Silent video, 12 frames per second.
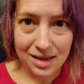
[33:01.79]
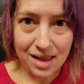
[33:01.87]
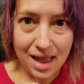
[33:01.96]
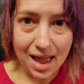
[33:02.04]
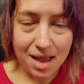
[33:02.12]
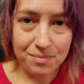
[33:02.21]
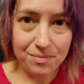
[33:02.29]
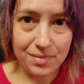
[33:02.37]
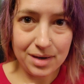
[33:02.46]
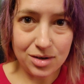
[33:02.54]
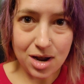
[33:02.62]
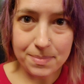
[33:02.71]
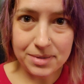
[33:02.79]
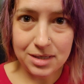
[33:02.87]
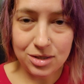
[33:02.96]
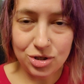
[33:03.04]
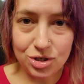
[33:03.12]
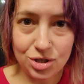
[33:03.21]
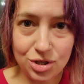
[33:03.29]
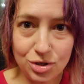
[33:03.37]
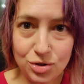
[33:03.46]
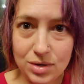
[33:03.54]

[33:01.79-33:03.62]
hem and top stitch the tunic,